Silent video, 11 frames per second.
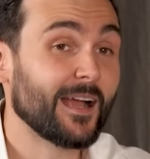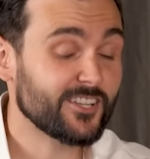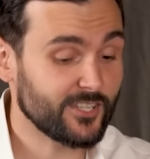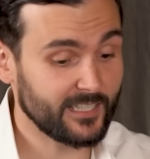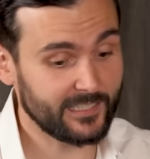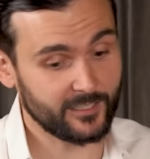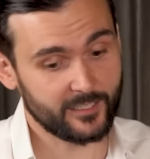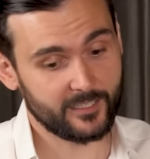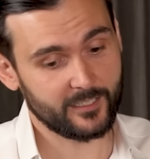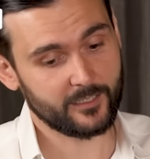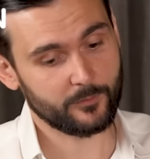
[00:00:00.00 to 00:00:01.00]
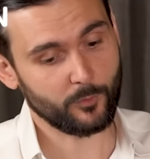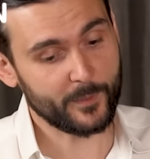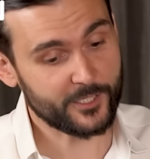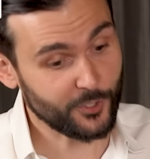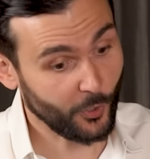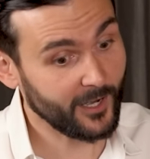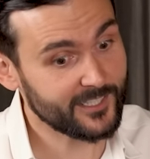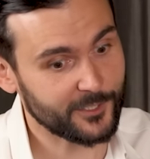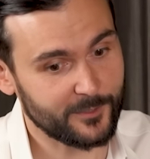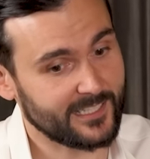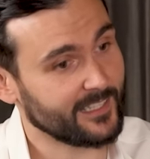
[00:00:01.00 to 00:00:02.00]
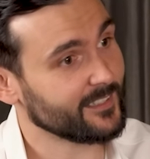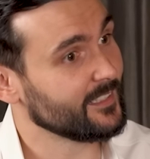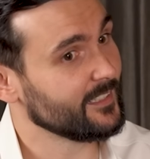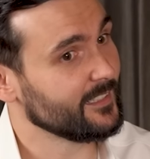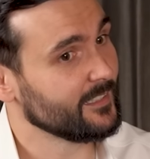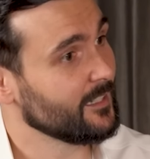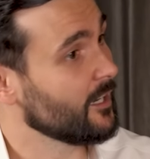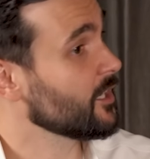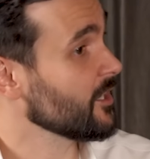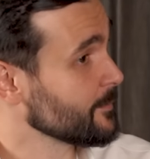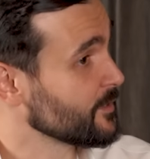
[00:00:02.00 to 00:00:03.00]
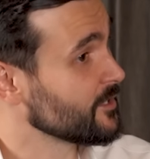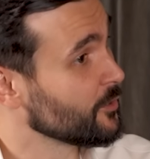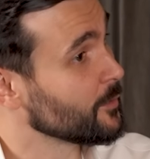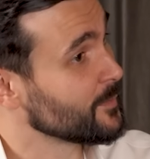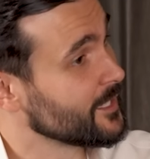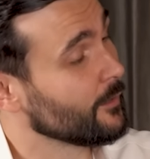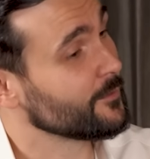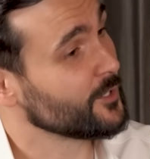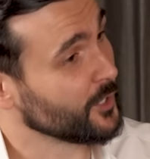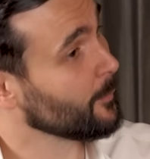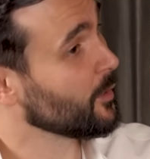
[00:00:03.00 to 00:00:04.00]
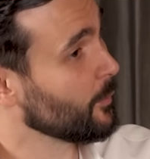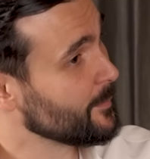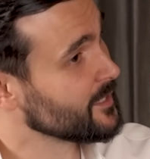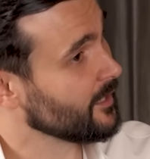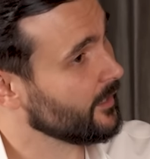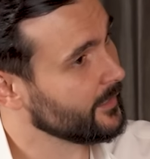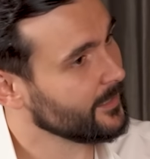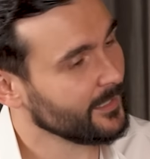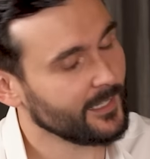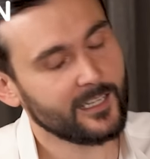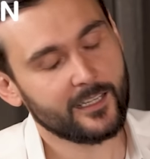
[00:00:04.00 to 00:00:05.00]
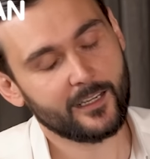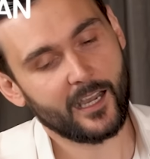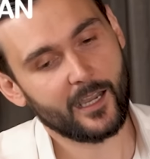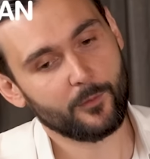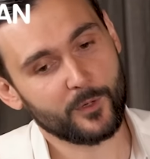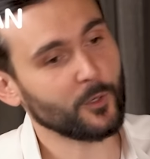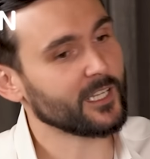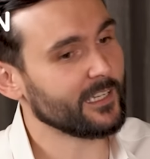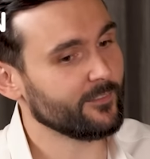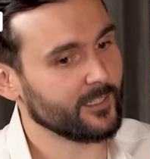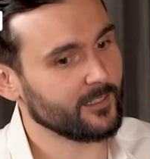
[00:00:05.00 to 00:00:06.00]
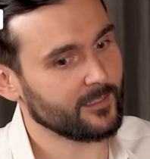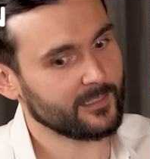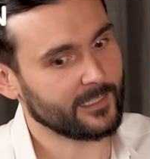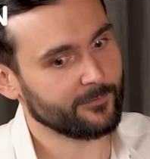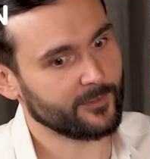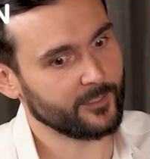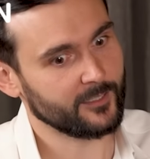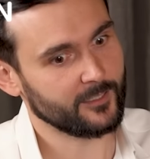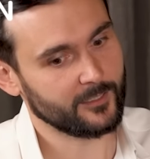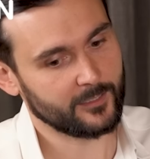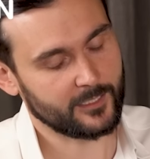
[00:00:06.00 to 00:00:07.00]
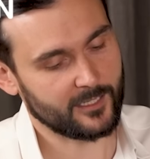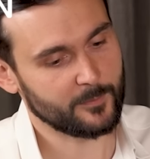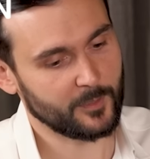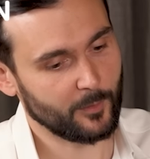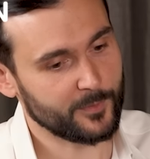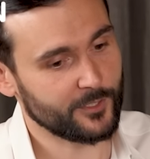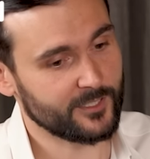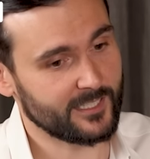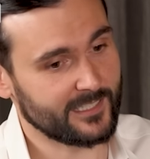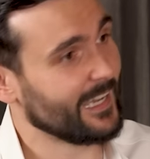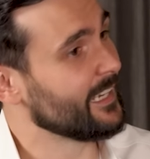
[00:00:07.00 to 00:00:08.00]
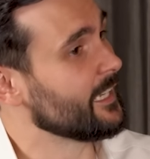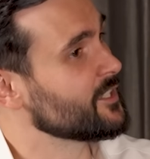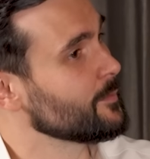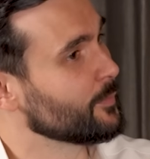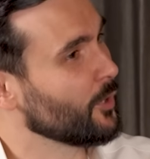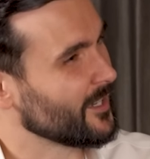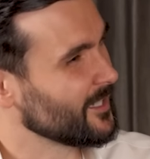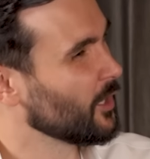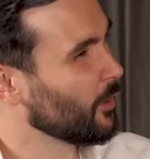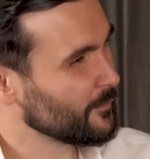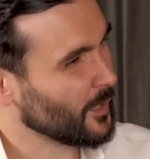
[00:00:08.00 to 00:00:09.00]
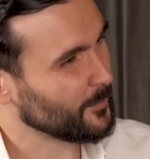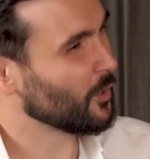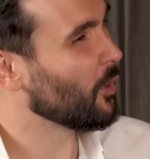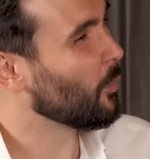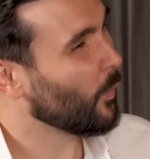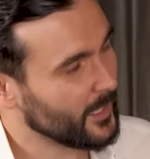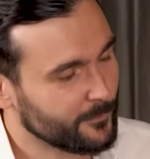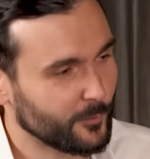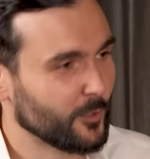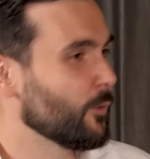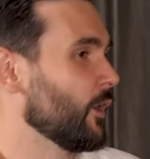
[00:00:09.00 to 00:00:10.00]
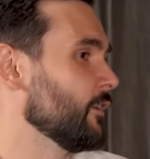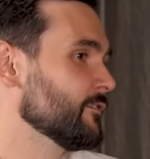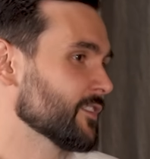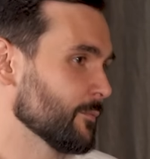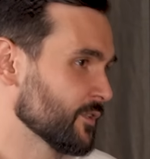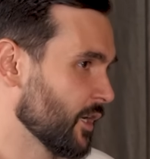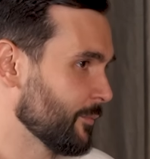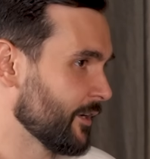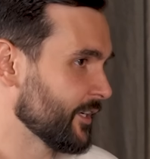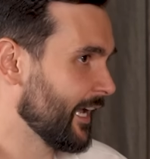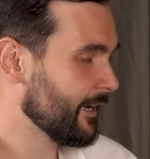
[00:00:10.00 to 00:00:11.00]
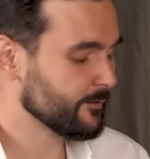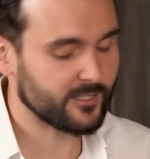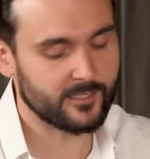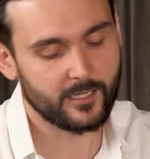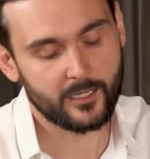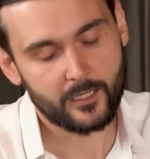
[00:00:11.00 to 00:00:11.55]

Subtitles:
actually what we try and do is get our customers to do it themselves. So you come on the website, we want to give the customer the opportunity to get an instant price. A lot of the time you've got to wait for a quote, someone to come around your house.